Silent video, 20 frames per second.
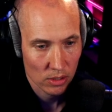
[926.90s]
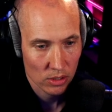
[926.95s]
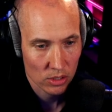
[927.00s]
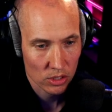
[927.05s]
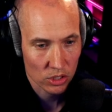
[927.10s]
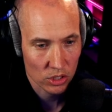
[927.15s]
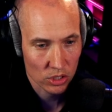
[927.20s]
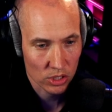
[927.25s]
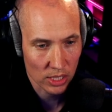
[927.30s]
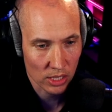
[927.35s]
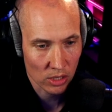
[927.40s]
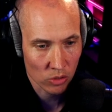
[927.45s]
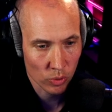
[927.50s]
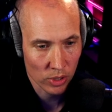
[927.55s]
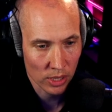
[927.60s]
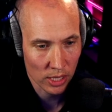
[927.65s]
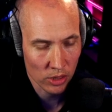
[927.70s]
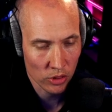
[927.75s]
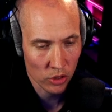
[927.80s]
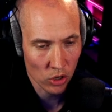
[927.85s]
Still with
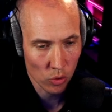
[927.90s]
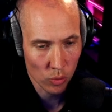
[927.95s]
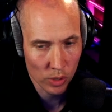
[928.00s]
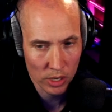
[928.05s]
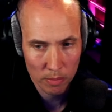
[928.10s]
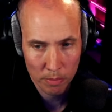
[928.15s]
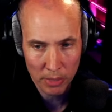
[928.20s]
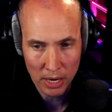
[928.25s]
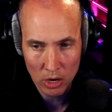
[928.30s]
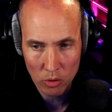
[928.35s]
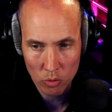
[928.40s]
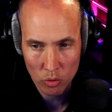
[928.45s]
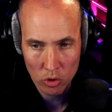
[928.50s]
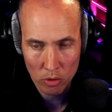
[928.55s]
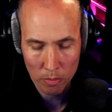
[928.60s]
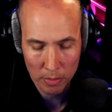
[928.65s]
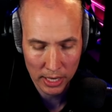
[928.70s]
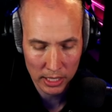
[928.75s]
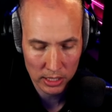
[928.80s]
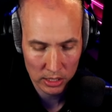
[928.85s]
a low end power,
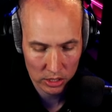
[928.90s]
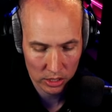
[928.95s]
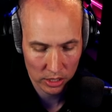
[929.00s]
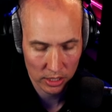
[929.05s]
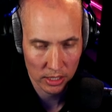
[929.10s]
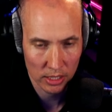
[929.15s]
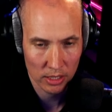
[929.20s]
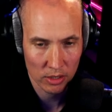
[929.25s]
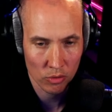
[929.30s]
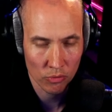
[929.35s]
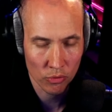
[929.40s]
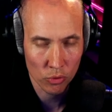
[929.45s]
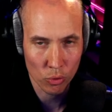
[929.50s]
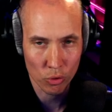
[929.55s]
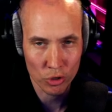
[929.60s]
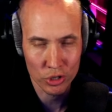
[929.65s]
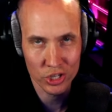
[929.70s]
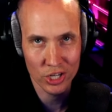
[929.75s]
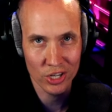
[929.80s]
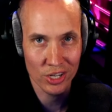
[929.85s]
but of
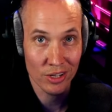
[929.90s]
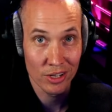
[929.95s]
course